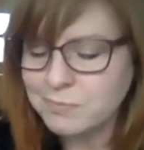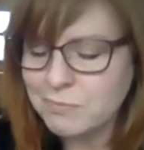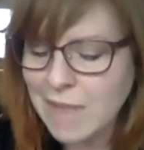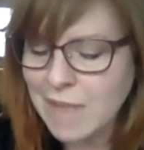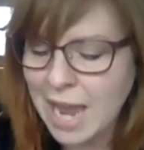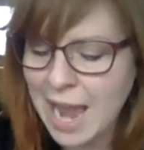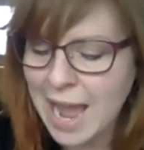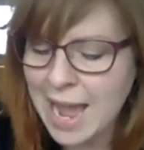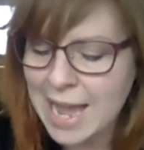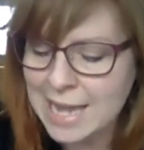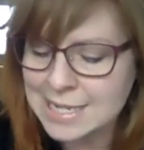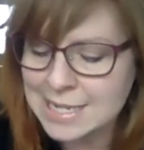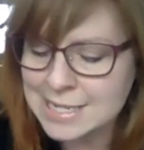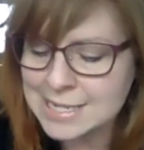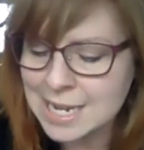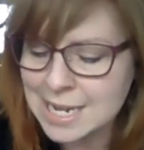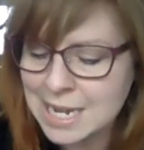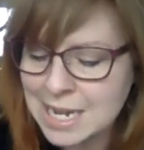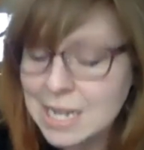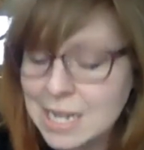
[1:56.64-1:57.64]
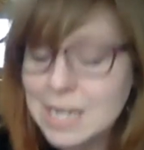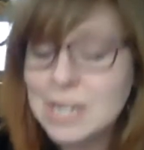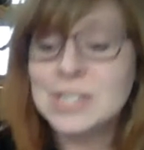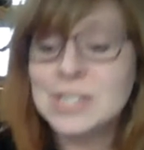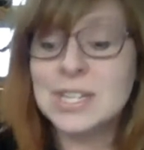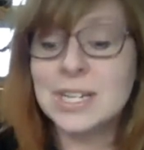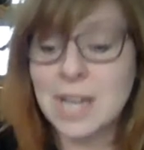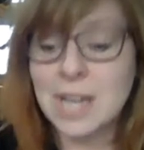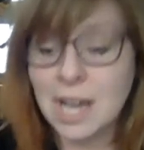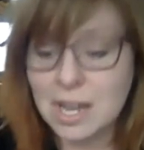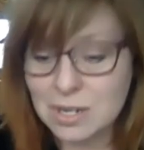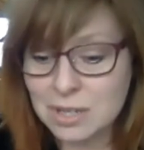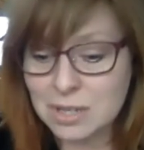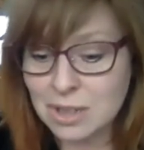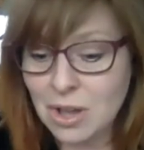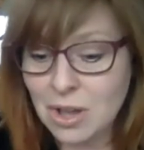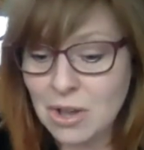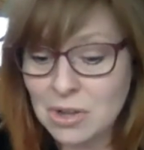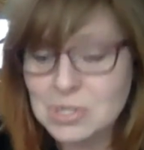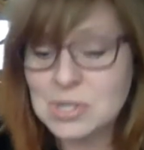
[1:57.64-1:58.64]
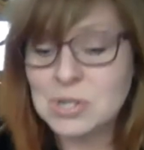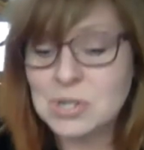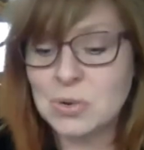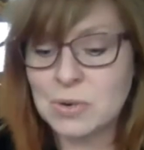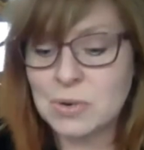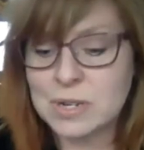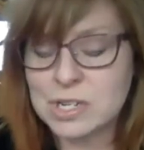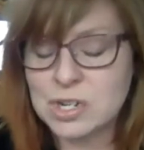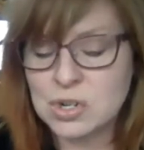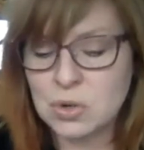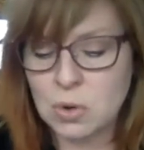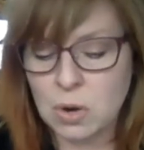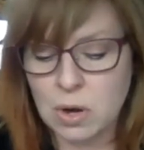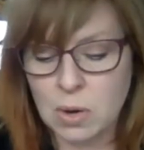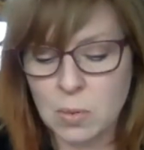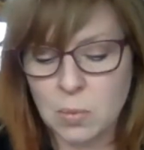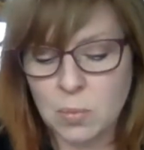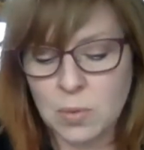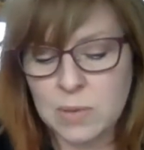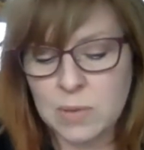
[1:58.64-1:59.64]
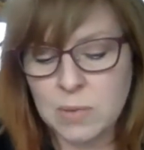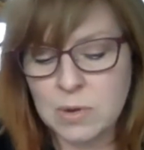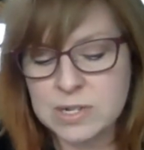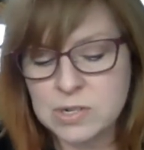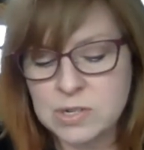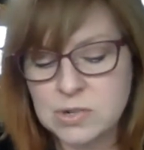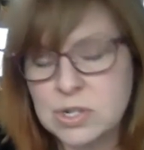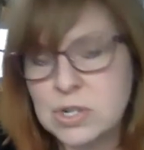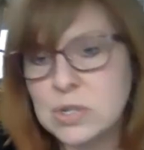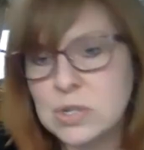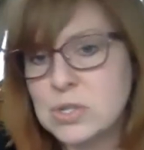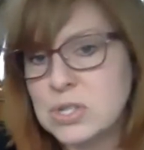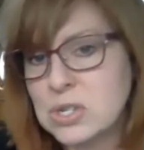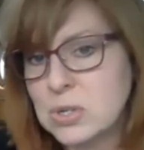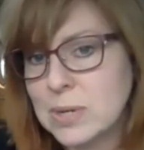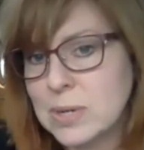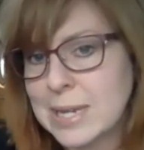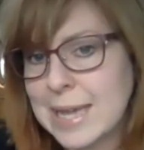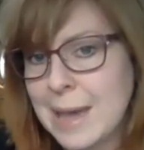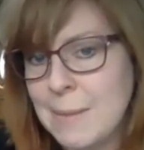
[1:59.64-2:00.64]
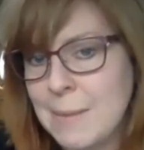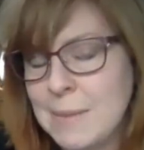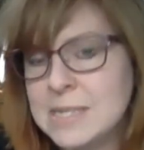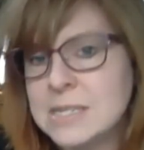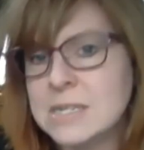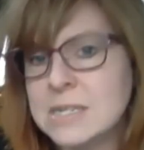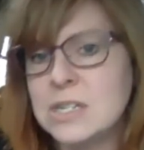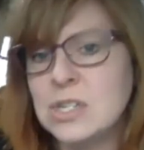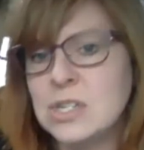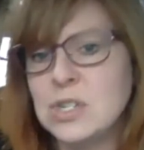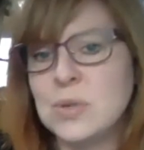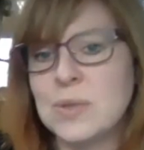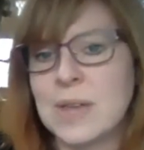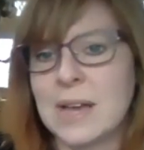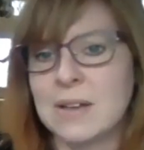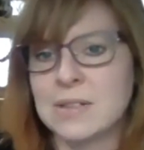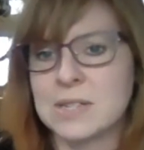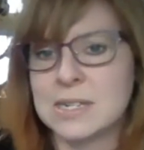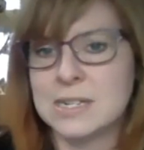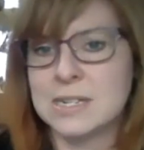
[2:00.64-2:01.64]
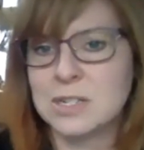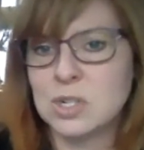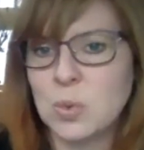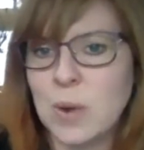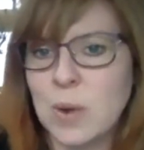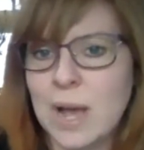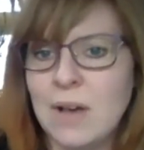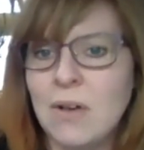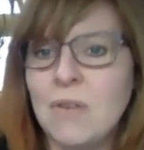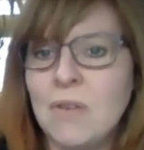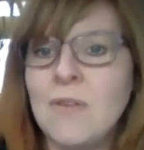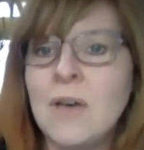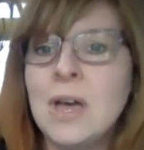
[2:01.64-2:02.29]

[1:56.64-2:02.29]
And to cut a long story short, we were introduced to a chemist in 2012